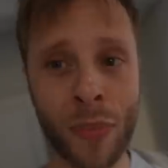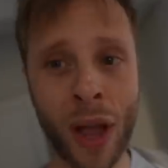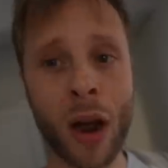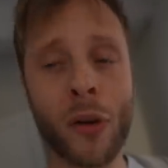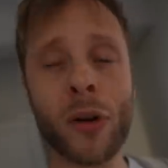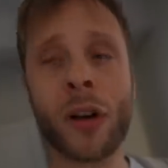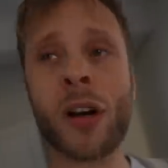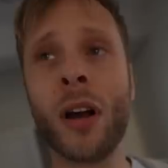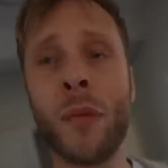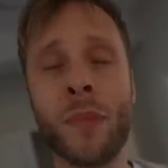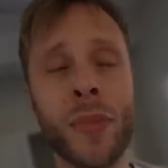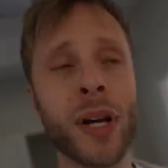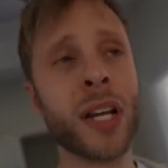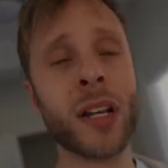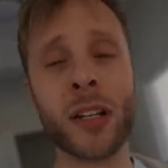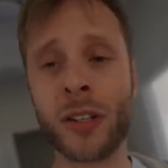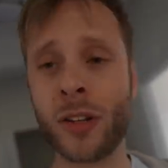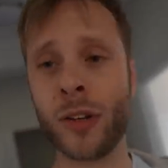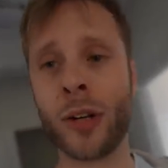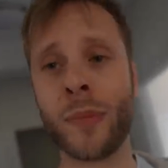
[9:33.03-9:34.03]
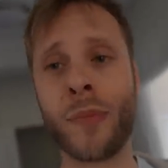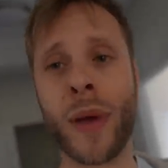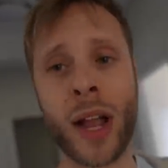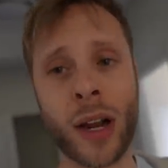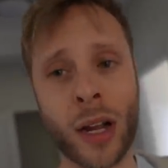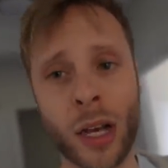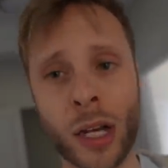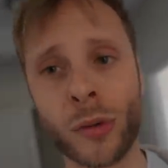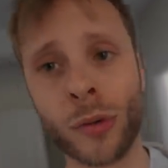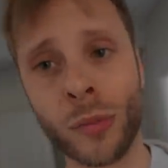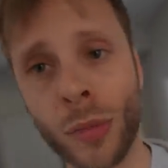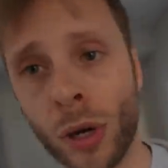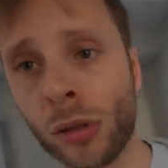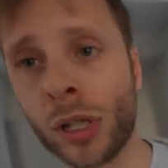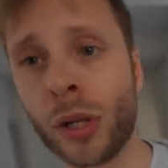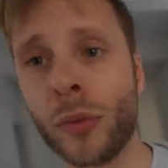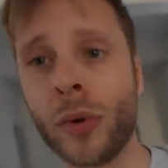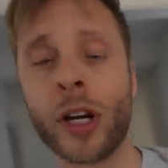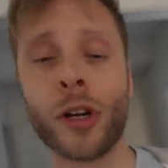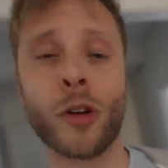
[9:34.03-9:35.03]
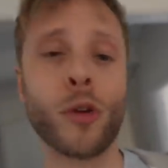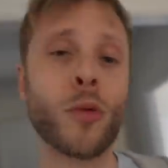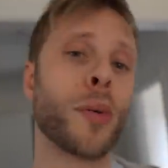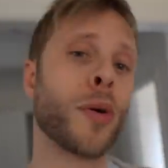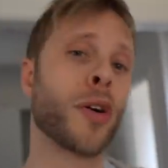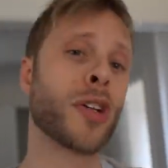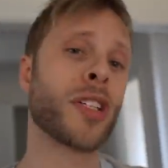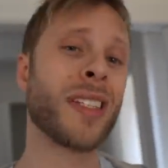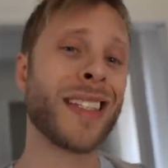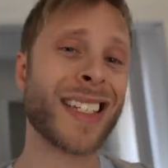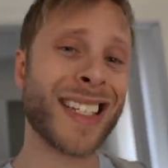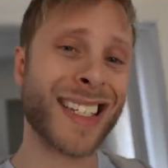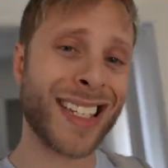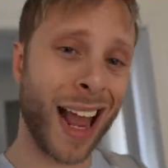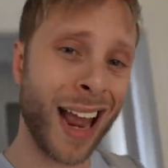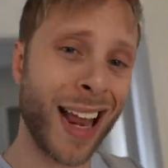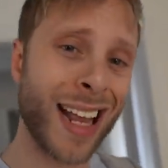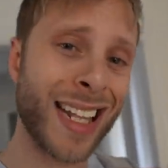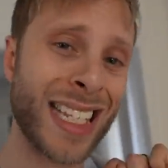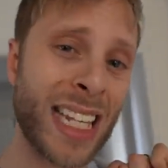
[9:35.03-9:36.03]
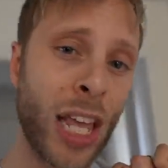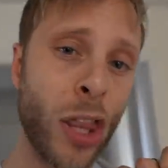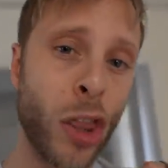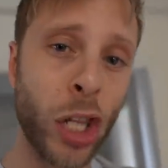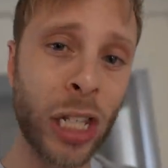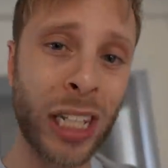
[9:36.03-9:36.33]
power company can turn it back on remotely when a new person signs the